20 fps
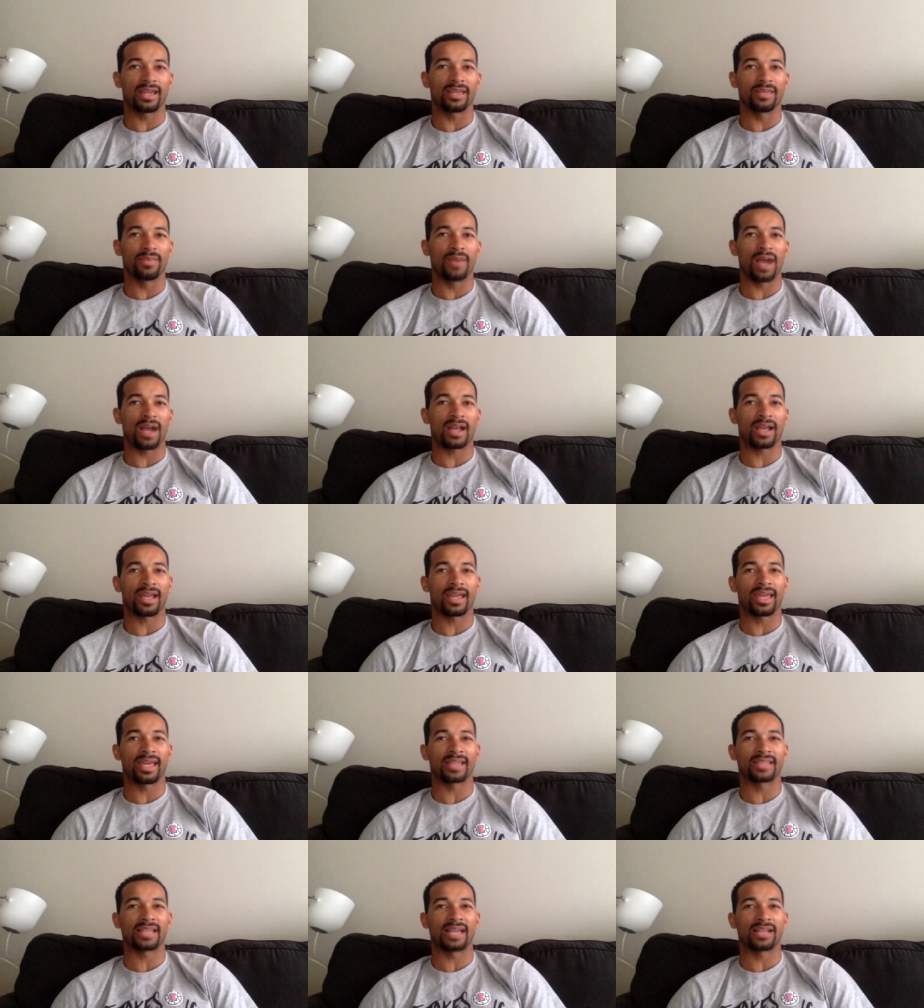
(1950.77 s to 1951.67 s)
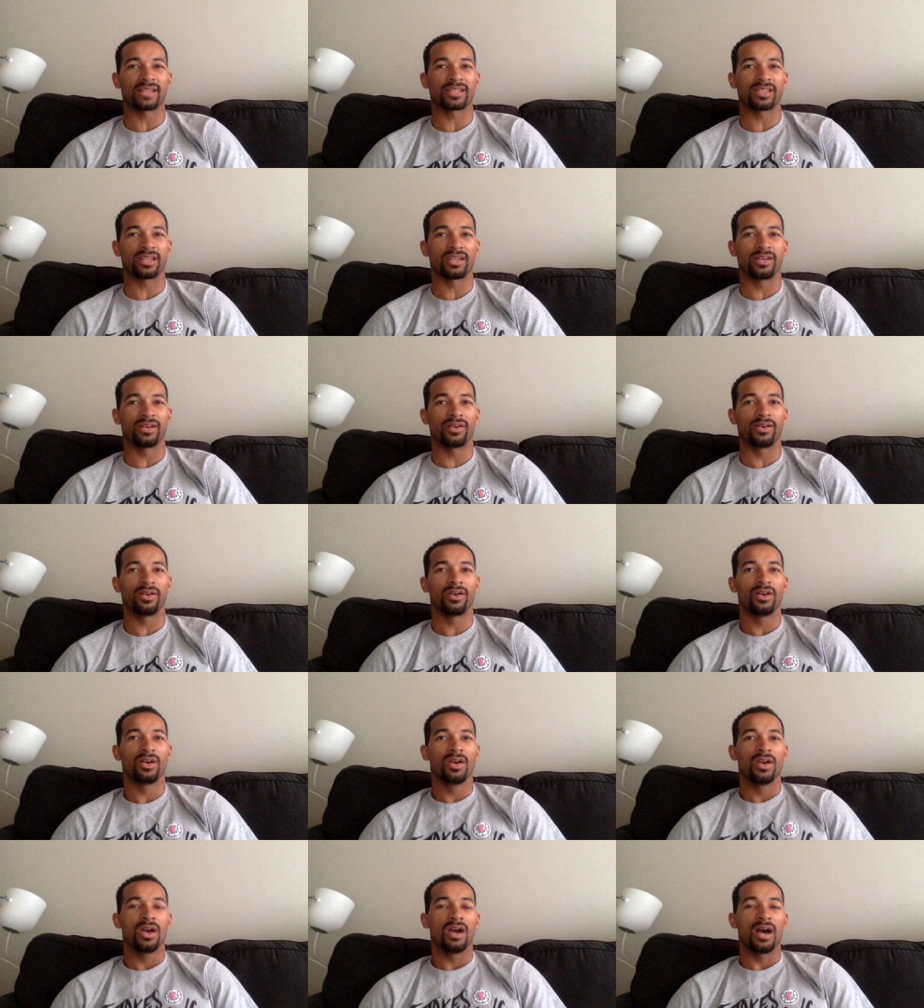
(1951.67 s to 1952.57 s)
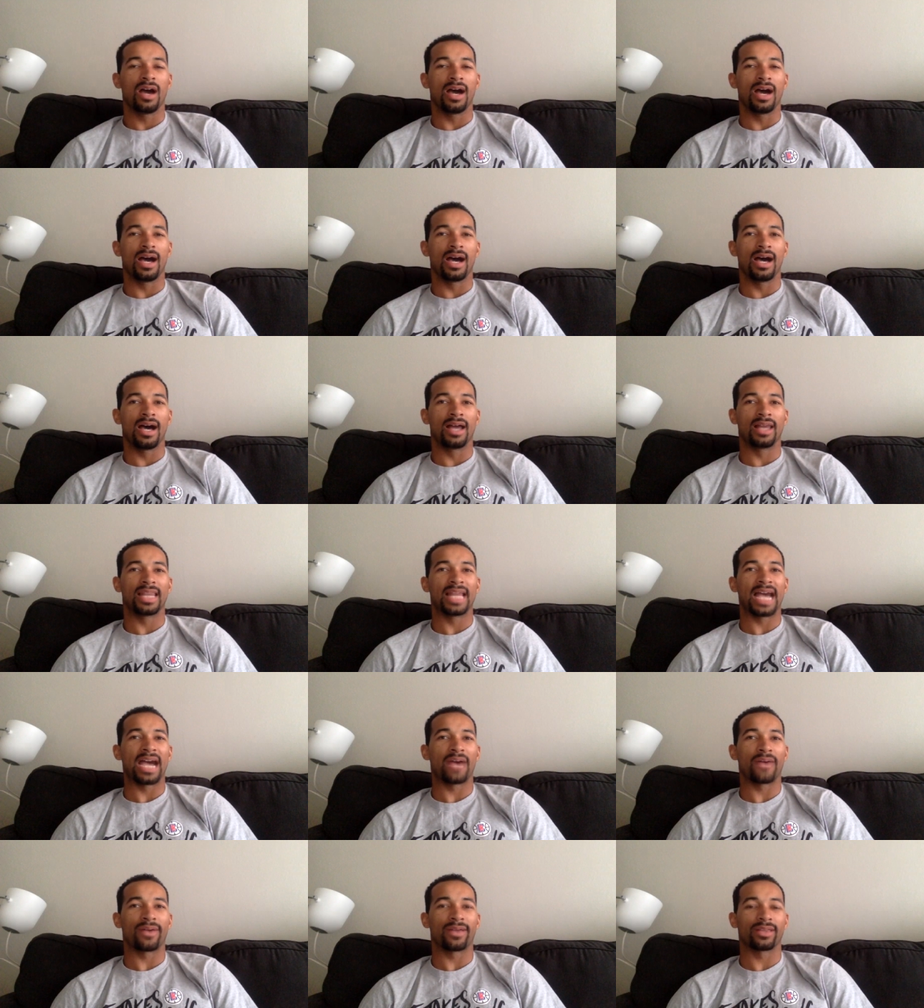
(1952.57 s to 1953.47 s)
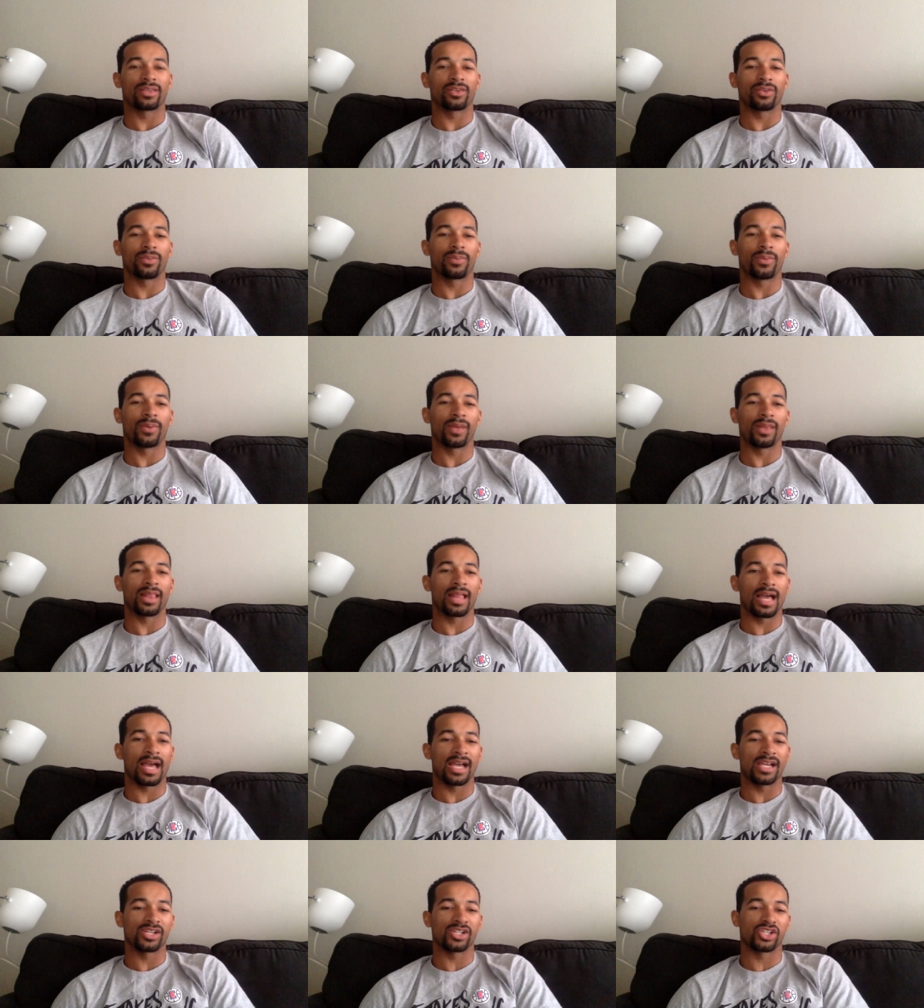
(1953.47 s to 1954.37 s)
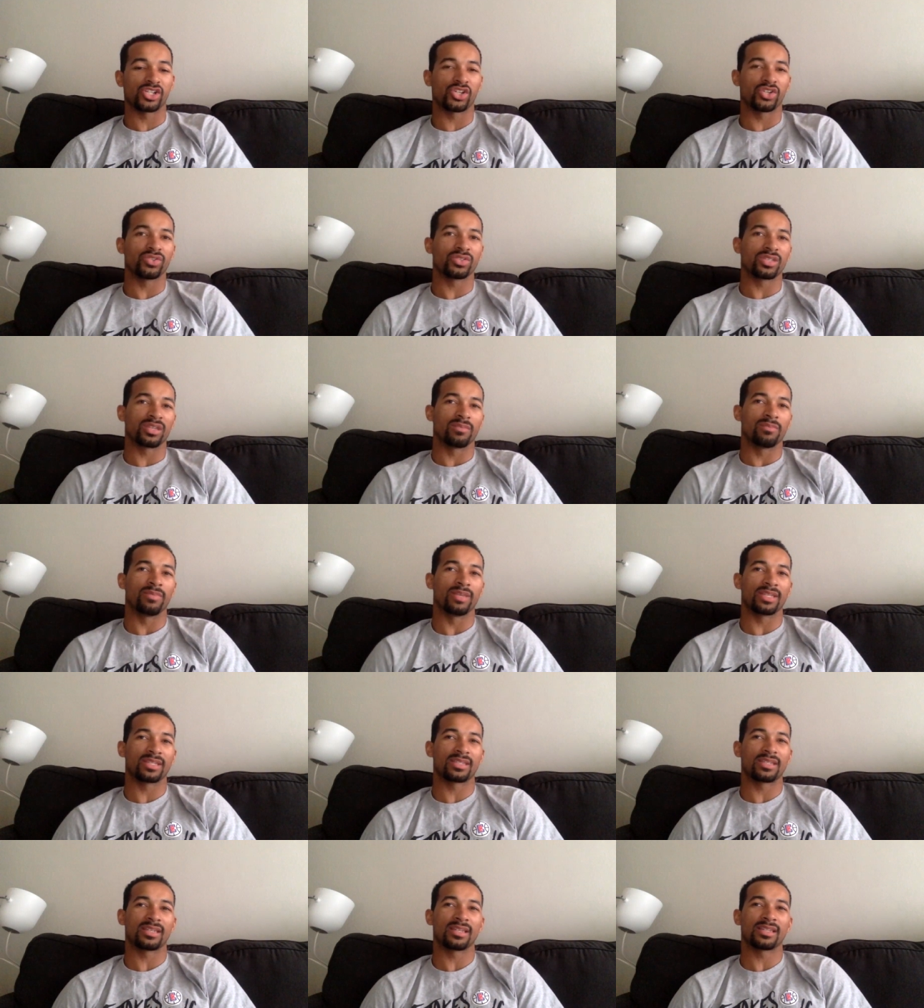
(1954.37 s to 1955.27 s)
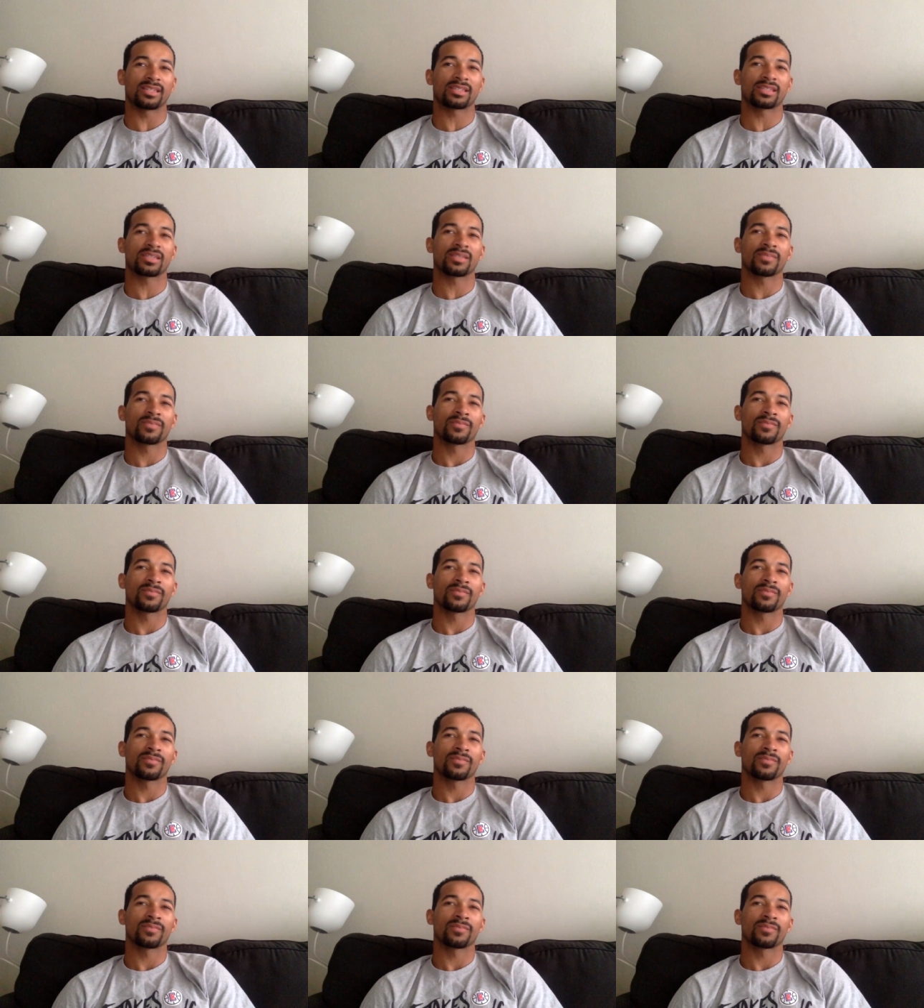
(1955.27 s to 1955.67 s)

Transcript: Ibaka kicks out to uh, Lowry at three point line, shoots and misses.